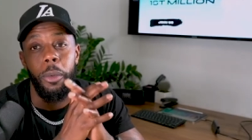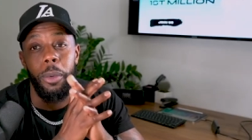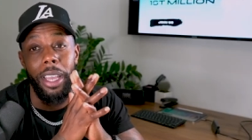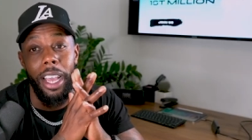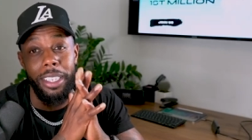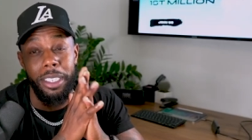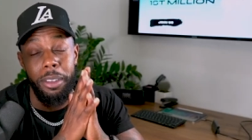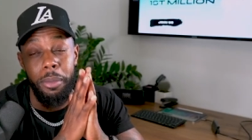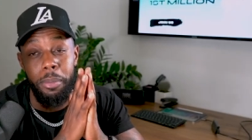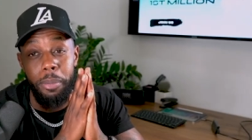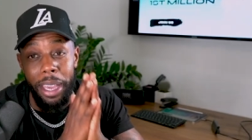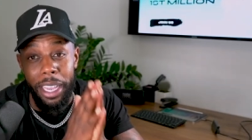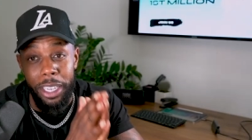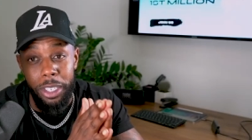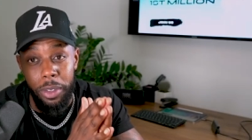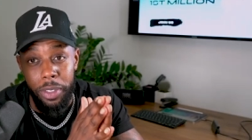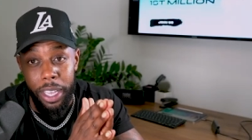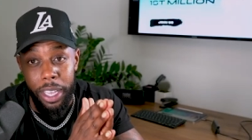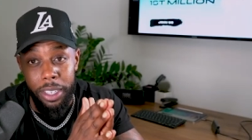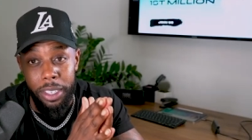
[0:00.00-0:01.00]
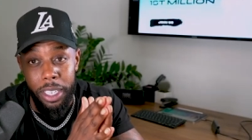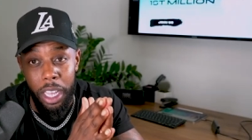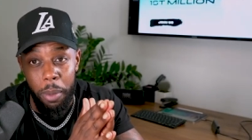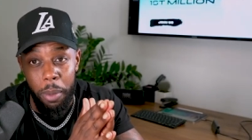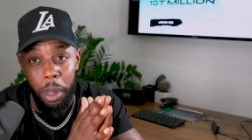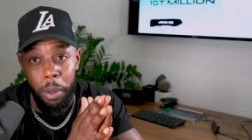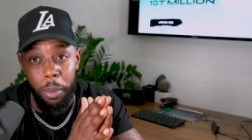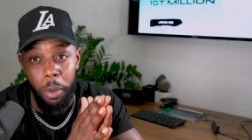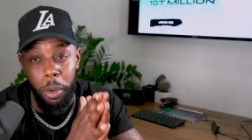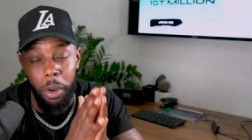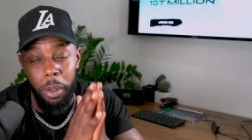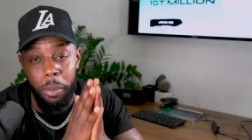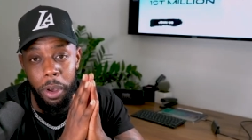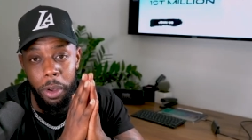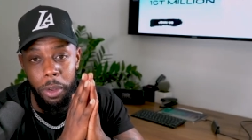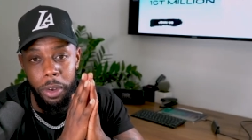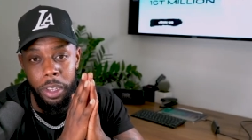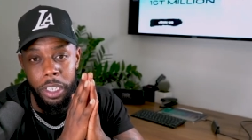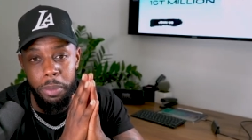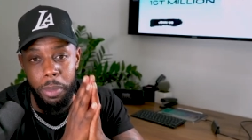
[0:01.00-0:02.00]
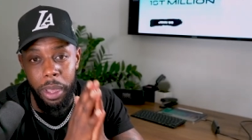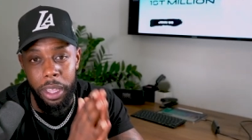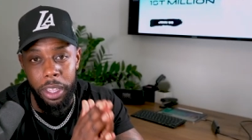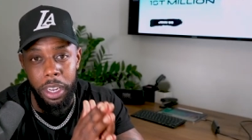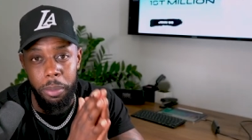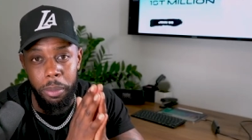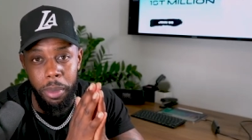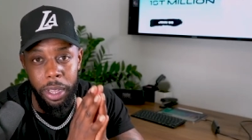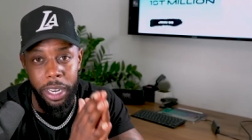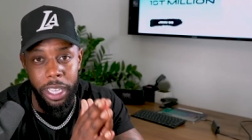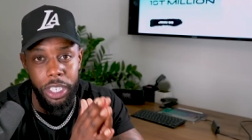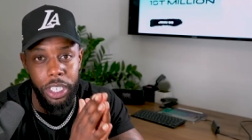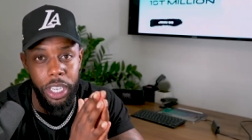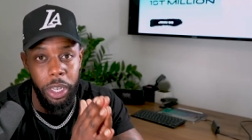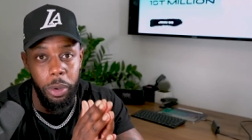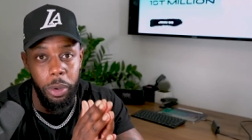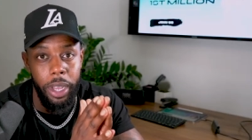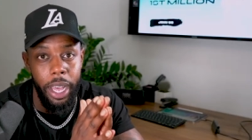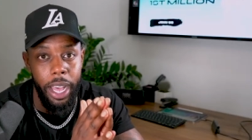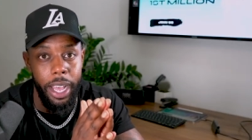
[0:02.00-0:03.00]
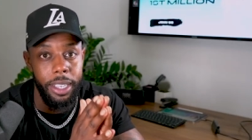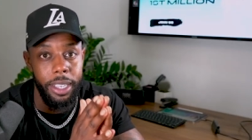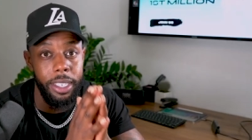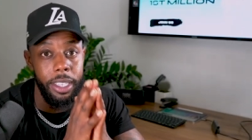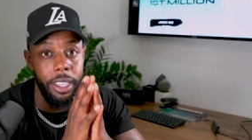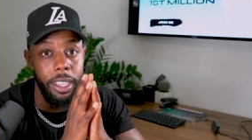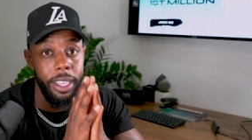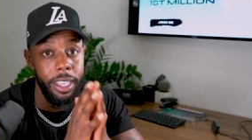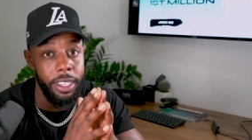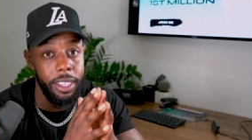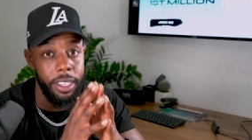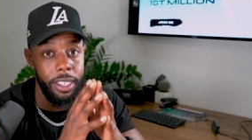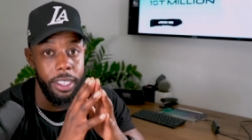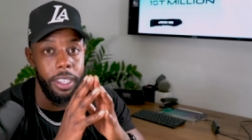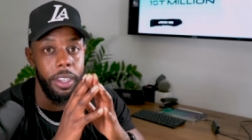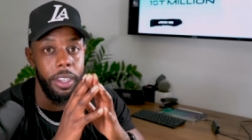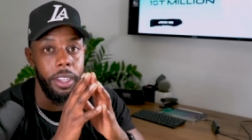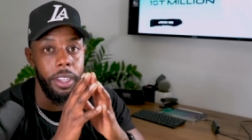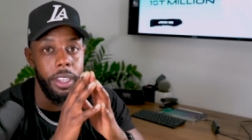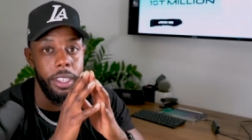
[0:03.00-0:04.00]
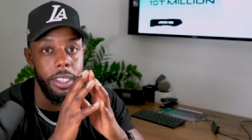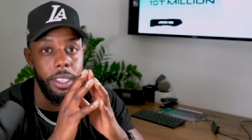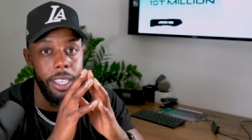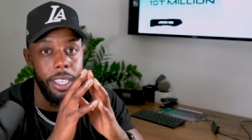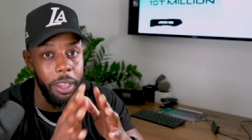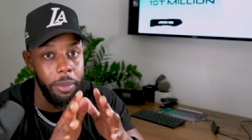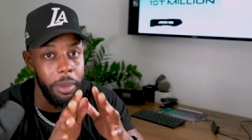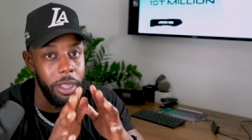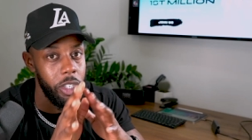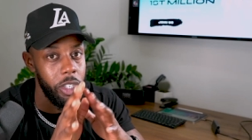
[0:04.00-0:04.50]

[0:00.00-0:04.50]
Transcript: we got some major things coming up on this Melanin Money channel, guys. This segment